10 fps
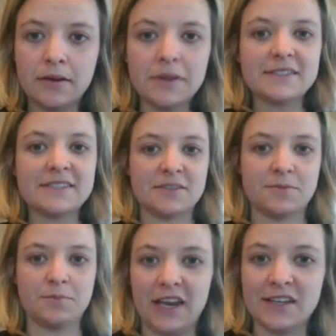Mrs.
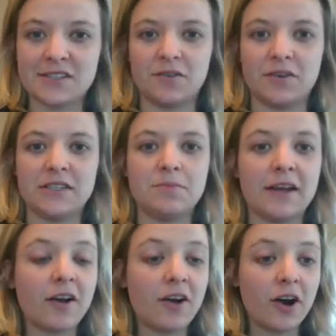Beatty is going to
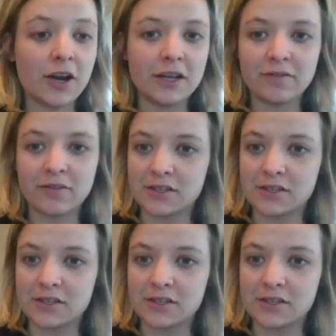make a garden